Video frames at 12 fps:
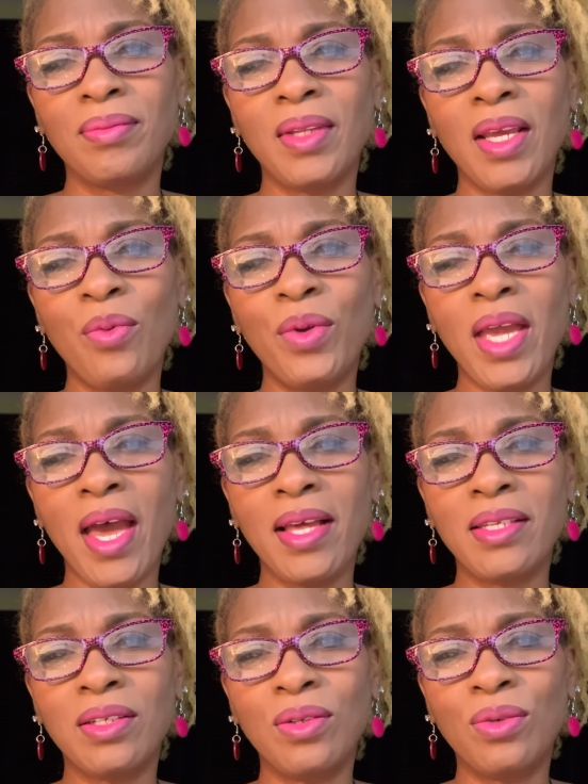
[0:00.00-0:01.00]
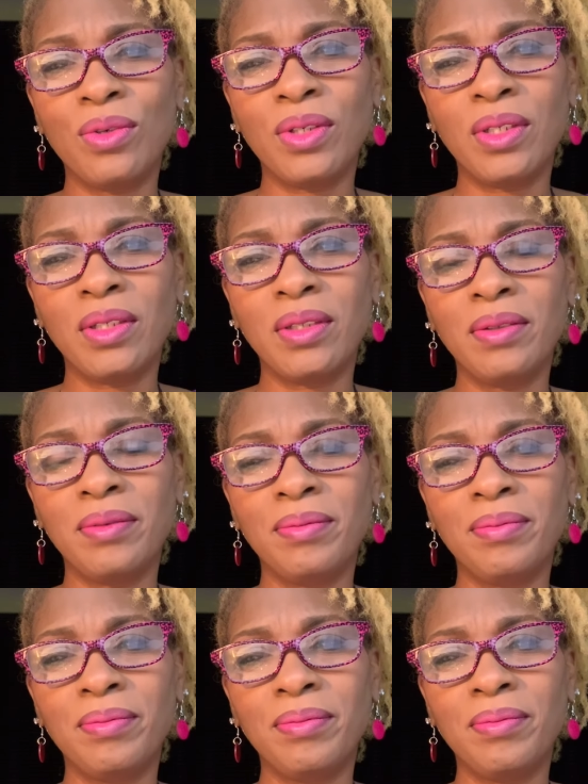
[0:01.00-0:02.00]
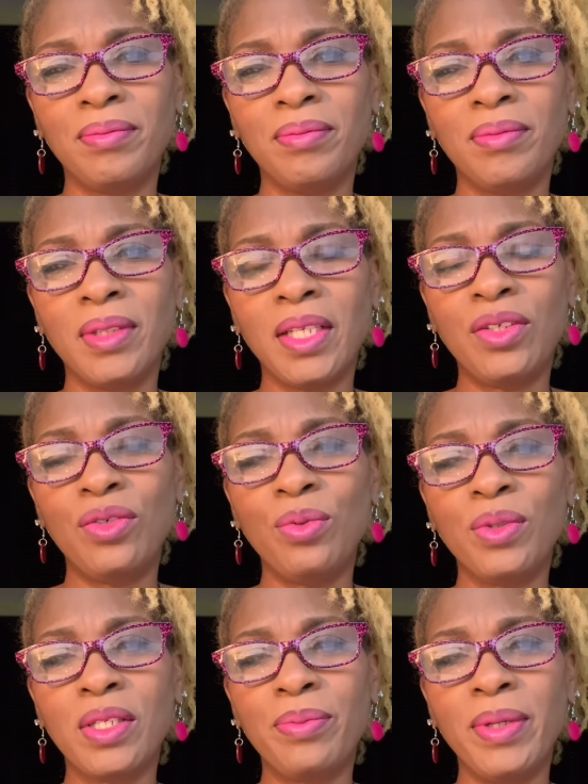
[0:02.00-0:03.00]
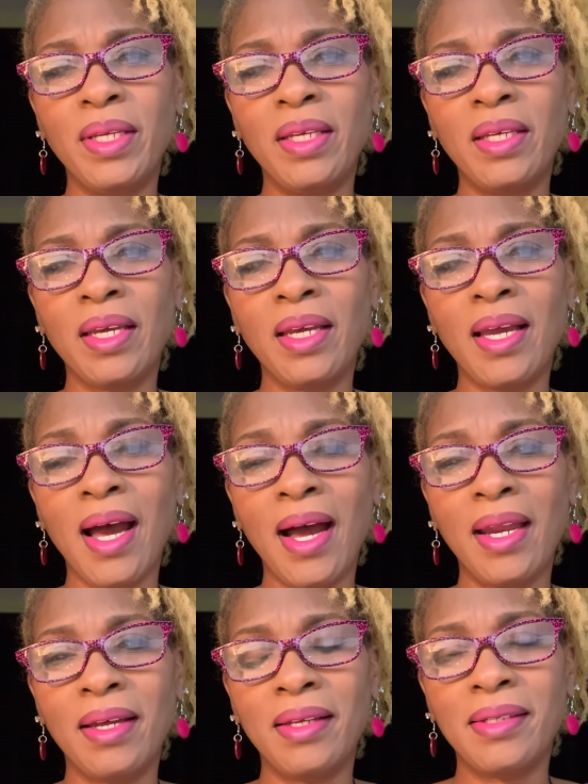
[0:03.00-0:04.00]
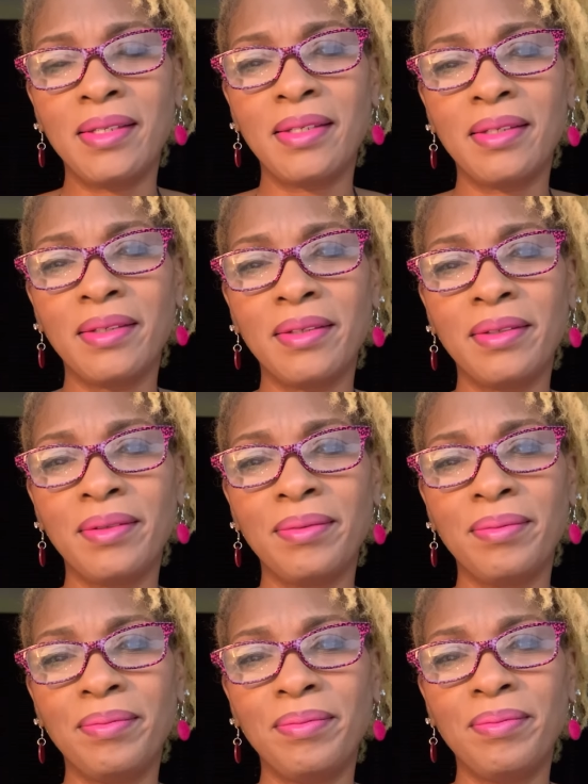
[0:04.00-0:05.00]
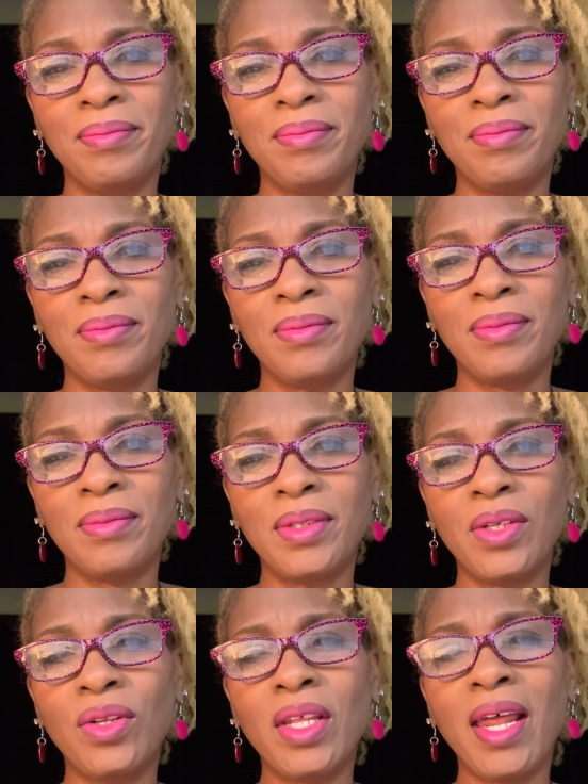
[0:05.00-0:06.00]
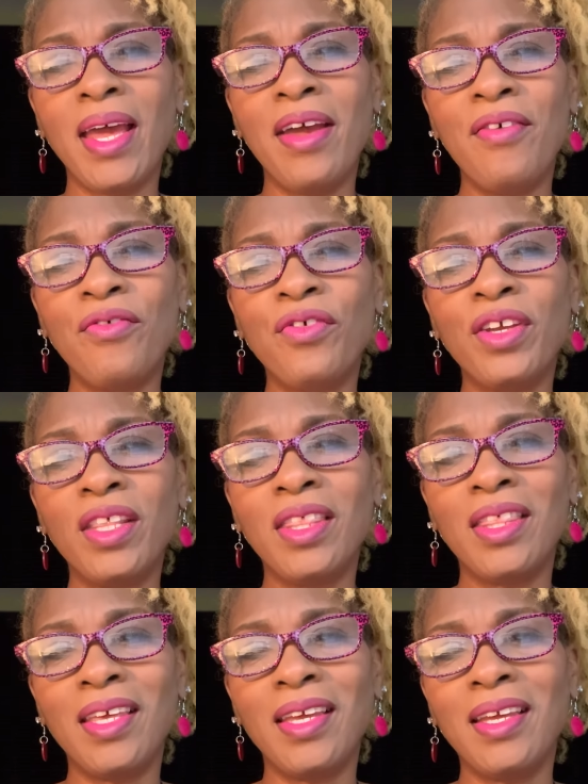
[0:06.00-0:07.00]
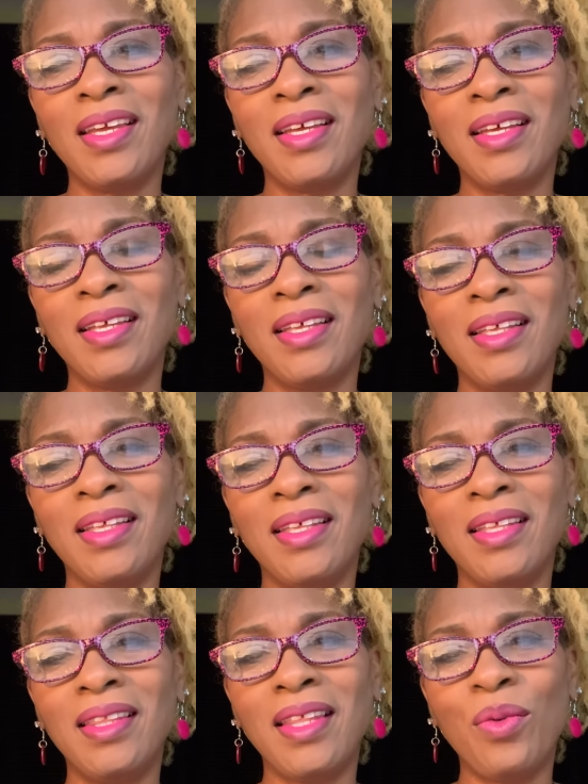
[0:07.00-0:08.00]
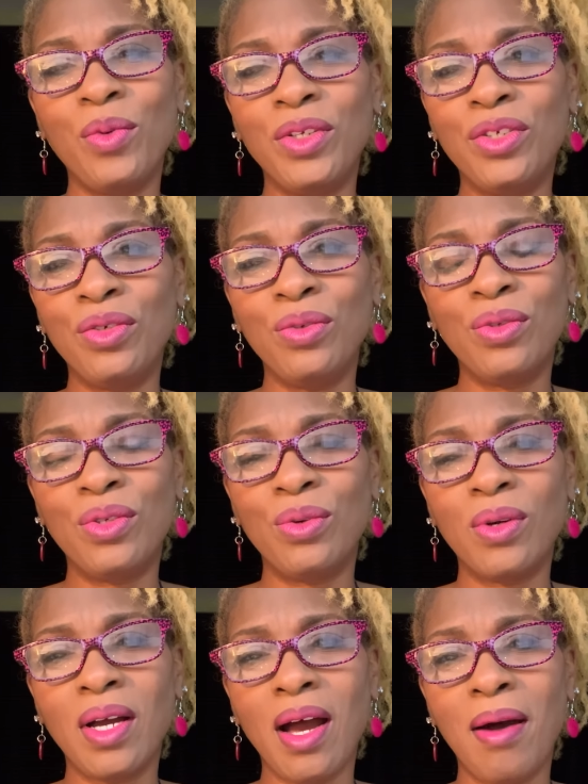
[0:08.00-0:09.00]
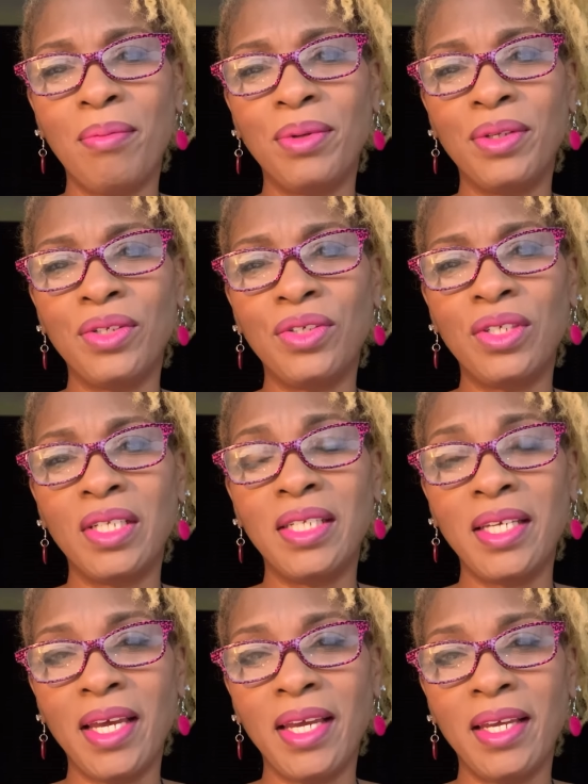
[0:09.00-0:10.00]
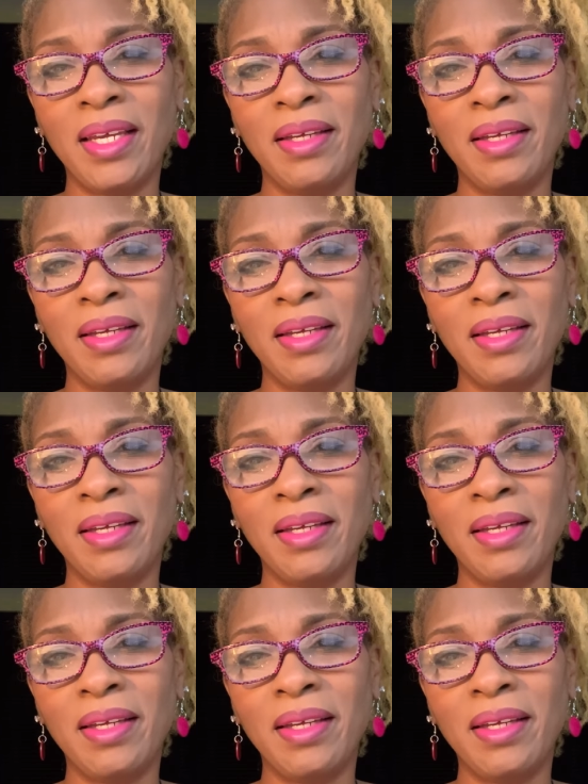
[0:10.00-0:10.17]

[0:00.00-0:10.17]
And we ask, Lord, that you will speak and guide us so that everything that we choose to accomplish today